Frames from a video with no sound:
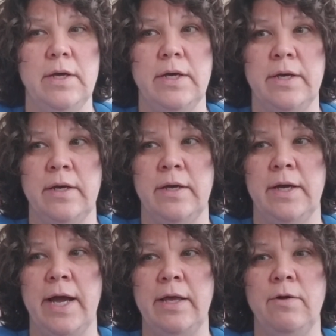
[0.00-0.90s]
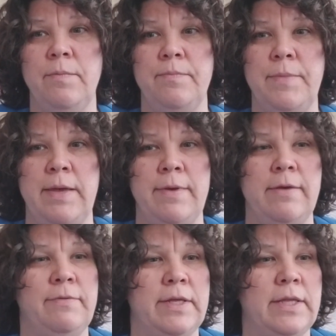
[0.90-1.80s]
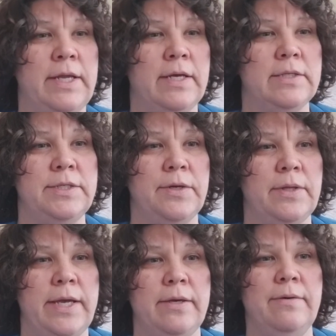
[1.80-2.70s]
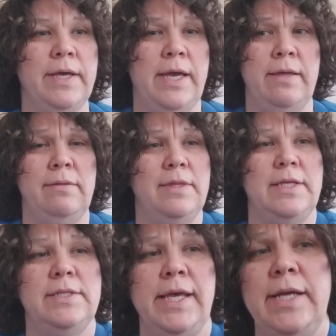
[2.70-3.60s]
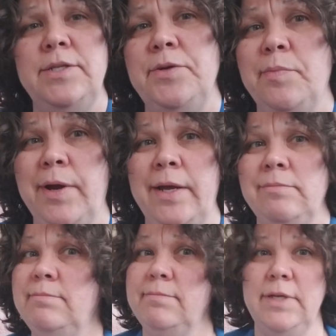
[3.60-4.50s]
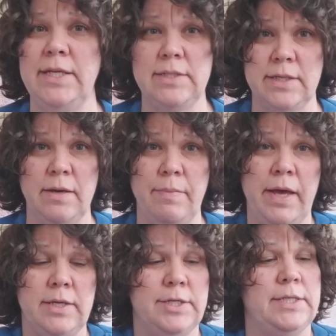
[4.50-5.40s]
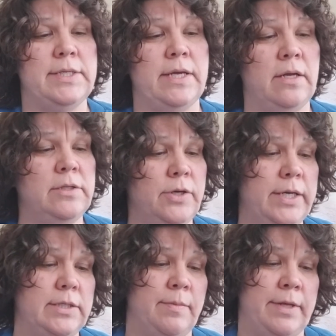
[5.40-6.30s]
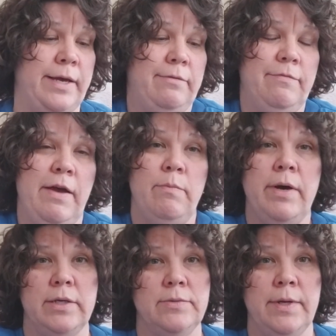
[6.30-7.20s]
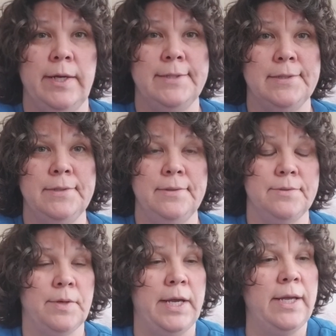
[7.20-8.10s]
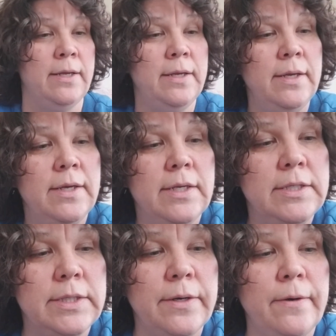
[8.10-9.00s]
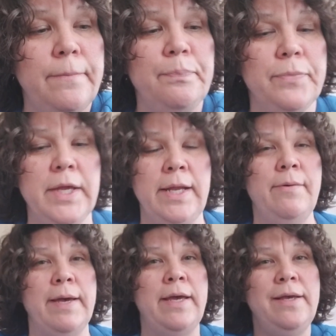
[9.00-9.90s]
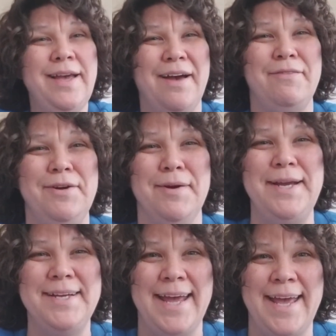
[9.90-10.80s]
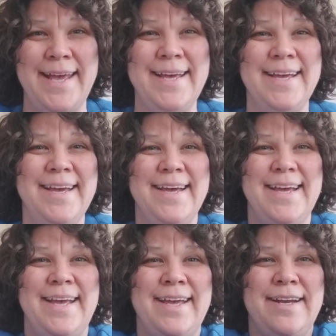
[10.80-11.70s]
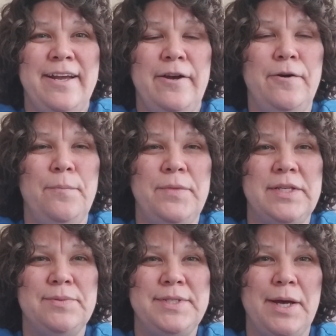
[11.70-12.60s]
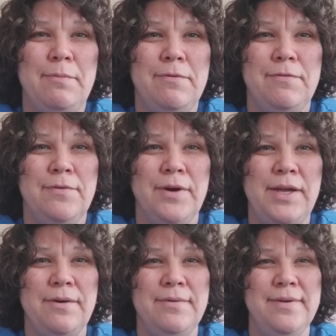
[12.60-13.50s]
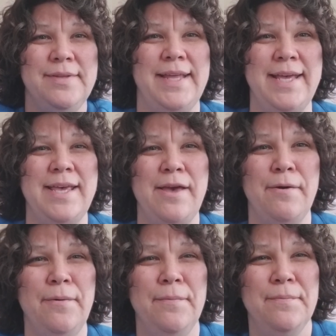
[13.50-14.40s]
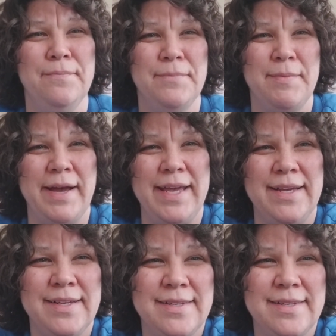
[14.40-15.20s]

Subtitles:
I hope maybe if nothing else, you're like, okay, this Cantu brand, it's not bad, she said. I'll try some of that. $5, what I got to lose, right? So anyway, have a great day, and I hope this was helpful for you. Thank you. Bye-bye.